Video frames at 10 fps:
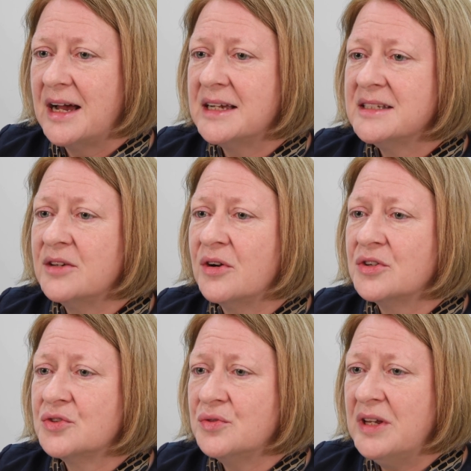as there
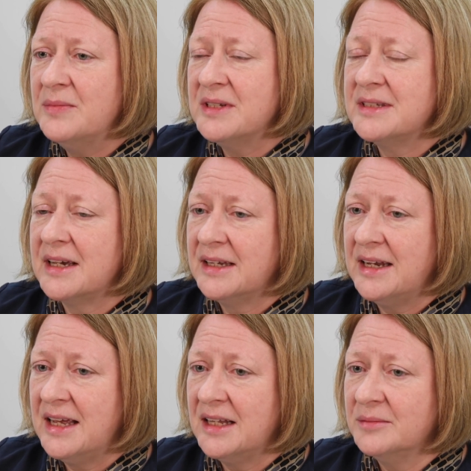are treatments that can
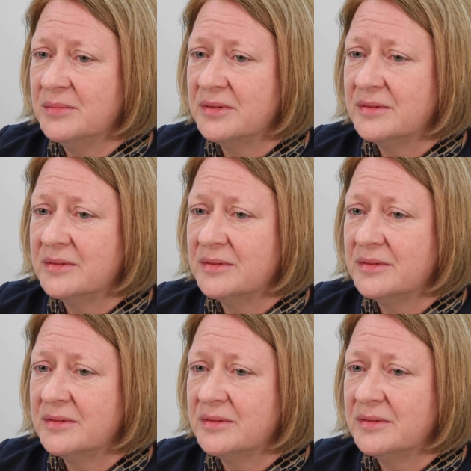help.